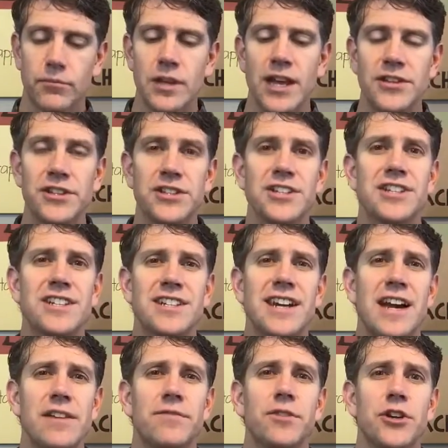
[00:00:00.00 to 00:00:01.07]
And this is
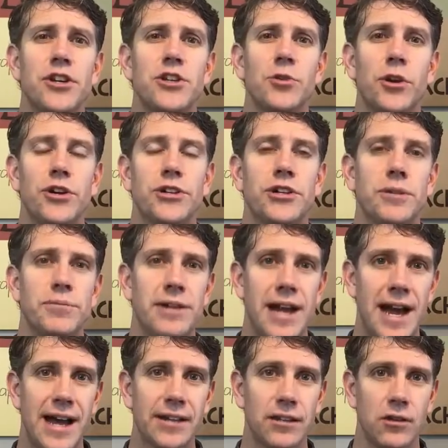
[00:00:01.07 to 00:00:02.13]
designed for short term,
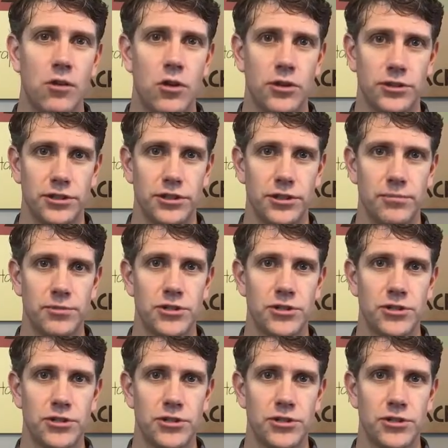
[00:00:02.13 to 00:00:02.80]
not long term.